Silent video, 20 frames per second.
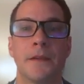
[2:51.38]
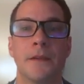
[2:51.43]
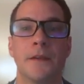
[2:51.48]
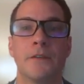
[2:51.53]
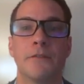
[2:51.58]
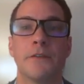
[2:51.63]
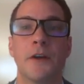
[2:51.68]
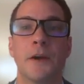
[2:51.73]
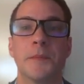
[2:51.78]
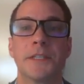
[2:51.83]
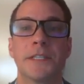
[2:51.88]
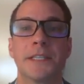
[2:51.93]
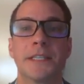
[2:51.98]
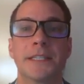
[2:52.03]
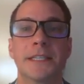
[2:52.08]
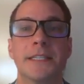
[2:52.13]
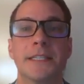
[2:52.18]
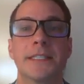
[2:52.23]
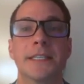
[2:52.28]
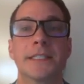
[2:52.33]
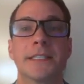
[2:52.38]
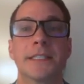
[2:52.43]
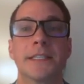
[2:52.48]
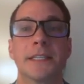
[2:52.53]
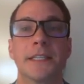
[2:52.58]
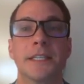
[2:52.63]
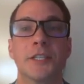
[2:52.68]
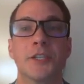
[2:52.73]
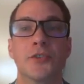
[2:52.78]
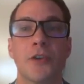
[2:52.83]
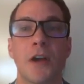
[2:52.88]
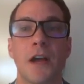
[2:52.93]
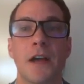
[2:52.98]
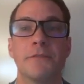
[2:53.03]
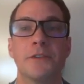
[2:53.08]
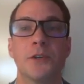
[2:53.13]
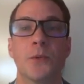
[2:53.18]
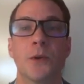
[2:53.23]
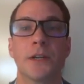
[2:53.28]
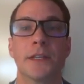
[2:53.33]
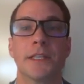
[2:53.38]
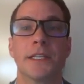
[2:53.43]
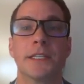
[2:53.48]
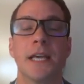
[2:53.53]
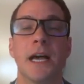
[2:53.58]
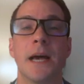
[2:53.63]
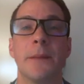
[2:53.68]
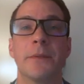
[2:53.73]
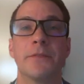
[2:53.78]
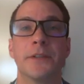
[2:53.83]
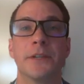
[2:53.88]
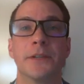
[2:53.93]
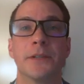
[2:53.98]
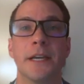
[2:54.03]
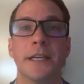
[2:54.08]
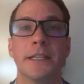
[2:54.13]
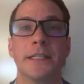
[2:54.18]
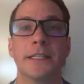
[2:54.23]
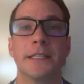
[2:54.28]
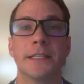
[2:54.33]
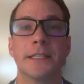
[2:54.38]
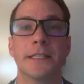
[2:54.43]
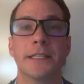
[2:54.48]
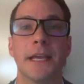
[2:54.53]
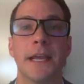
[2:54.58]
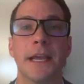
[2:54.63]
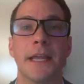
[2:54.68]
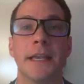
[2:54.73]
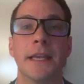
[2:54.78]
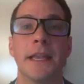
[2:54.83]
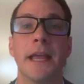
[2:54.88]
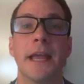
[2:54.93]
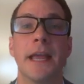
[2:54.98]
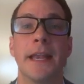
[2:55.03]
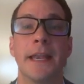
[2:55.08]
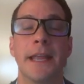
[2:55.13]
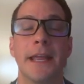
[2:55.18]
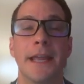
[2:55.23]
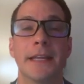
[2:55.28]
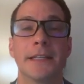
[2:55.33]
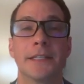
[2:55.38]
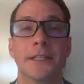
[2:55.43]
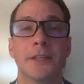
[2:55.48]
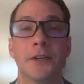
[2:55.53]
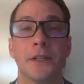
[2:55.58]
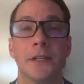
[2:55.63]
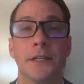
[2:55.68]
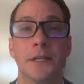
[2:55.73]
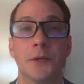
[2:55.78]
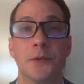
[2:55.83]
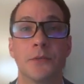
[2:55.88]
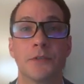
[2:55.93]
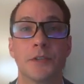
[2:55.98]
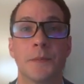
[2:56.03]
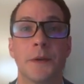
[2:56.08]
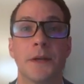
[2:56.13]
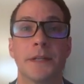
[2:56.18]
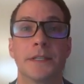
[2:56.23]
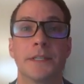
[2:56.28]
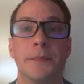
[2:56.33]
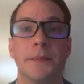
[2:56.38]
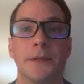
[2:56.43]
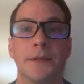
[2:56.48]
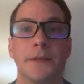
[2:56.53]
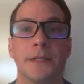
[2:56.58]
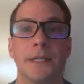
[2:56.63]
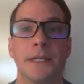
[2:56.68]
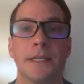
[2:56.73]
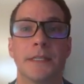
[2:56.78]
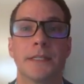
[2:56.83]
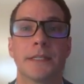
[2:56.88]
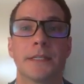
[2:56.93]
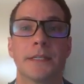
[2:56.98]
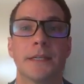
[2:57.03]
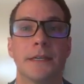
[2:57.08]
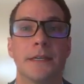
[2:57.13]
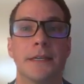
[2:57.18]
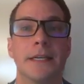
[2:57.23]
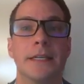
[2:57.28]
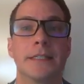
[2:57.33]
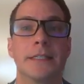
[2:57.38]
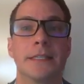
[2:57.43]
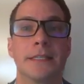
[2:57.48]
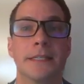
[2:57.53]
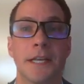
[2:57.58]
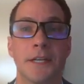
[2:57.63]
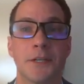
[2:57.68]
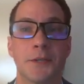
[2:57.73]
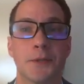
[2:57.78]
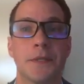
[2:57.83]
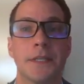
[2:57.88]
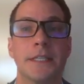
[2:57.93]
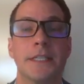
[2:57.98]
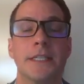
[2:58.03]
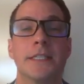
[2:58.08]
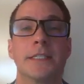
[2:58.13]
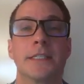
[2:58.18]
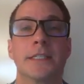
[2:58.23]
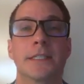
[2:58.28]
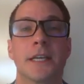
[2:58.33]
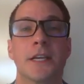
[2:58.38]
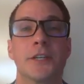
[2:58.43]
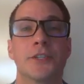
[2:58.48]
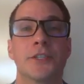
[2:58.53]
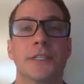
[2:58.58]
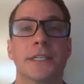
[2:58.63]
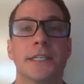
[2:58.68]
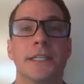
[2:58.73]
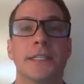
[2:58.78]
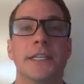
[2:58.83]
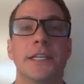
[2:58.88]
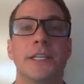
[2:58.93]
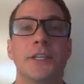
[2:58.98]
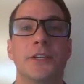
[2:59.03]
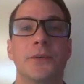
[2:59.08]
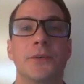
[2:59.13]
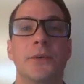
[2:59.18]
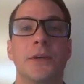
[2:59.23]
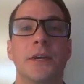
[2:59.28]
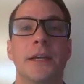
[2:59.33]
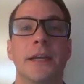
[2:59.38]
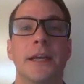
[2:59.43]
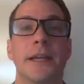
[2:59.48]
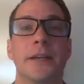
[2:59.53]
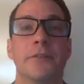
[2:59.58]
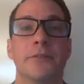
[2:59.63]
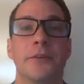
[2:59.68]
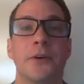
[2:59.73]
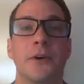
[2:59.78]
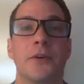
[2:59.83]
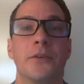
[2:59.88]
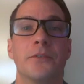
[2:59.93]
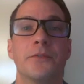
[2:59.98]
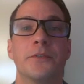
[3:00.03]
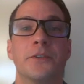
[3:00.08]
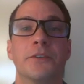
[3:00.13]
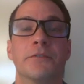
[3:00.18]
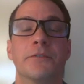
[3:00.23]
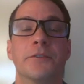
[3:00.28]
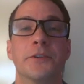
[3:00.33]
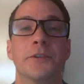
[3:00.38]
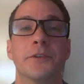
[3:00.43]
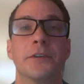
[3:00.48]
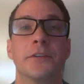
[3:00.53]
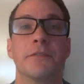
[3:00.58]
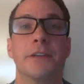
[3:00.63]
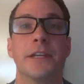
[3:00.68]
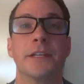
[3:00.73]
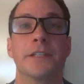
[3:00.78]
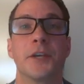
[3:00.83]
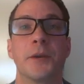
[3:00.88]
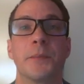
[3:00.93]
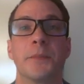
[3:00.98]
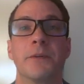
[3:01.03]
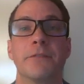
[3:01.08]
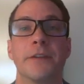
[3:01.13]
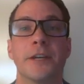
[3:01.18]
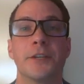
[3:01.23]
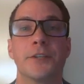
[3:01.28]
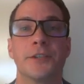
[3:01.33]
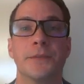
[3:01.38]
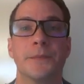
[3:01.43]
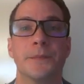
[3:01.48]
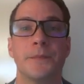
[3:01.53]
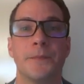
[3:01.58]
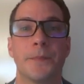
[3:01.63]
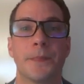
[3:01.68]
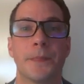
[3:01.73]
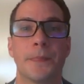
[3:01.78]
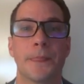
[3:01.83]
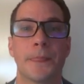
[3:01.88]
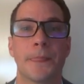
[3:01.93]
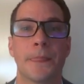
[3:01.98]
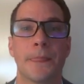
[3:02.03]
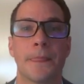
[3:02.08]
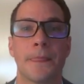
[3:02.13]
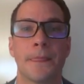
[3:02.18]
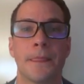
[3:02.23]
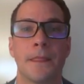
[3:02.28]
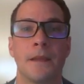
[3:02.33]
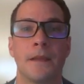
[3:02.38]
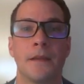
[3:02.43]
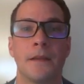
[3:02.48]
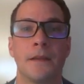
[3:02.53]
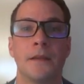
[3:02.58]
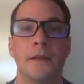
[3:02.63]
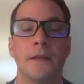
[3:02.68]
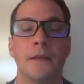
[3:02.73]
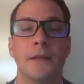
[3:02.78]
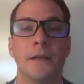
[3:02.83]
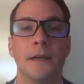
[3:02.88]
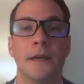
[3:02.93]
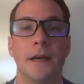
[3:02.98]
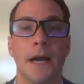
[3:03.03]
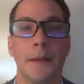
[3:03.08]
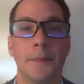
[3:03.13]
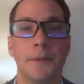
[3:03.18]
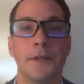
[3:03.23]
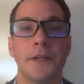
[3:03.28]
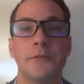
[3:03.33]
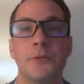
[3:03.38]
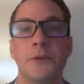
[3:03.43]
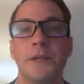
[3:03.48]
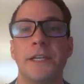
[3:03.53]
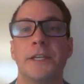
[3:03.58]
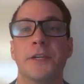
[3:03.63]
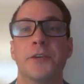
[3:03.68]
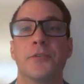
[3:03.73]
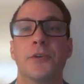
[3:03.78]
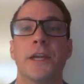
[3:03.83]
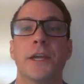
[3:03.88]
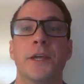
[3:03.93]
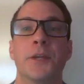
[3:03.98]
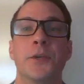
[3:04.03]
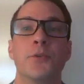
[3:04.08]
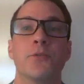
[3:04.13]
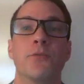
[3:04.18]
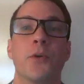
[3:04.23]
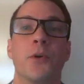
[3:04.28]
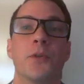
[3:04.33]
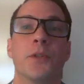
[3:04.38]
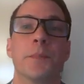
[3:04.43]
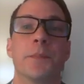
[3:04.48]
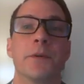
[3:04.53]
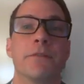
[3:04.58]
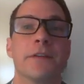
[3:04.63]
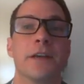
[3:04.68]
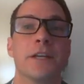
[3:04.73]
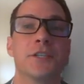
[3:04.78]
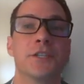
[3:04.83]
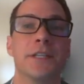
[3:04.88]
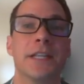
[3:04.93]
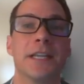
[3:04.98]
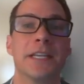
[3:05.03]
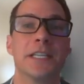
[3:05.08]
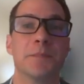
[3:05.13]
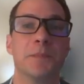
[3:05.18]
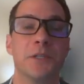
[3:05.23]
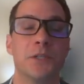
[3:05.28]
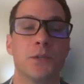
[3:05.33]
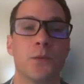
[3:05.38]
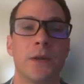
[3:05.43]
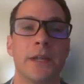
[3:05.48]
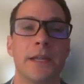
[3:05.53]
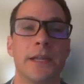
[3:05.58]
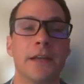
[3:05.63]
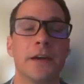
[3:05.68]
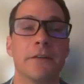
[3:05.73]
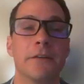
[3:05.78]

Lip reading: Pharmacists consistently strive to work at the top of their license and enhance their clinical responsibilities. It's essential that these discussions continue and evolve to further advance our profession. I believe we need to create a new role in the profession that is between a